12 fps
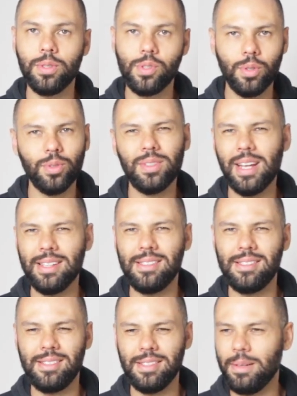So that's
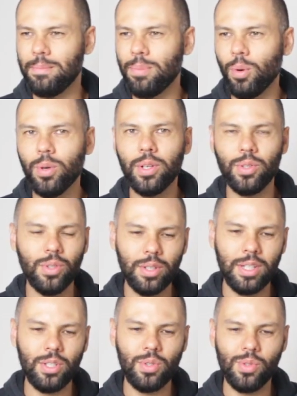simple. You don't
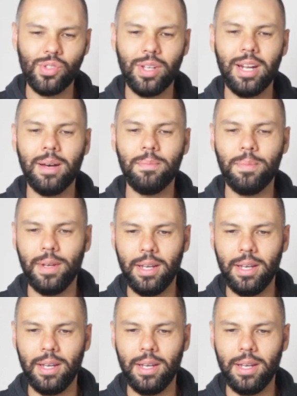need to set up